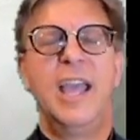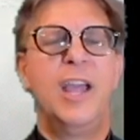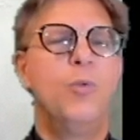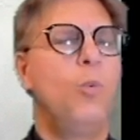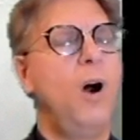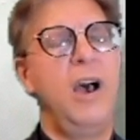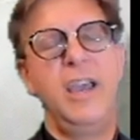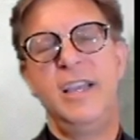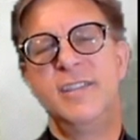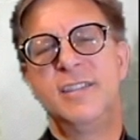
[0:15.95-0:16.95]
And
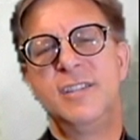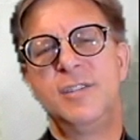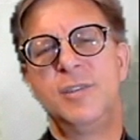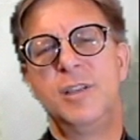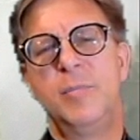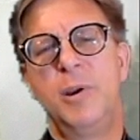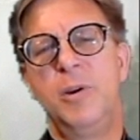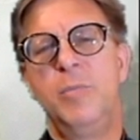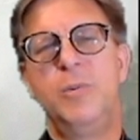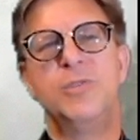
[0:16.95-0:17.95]
why is this
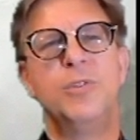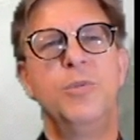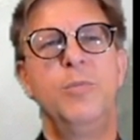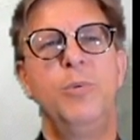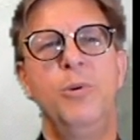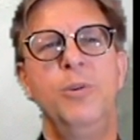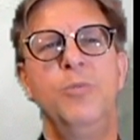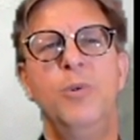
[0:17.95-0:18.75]
parable so important?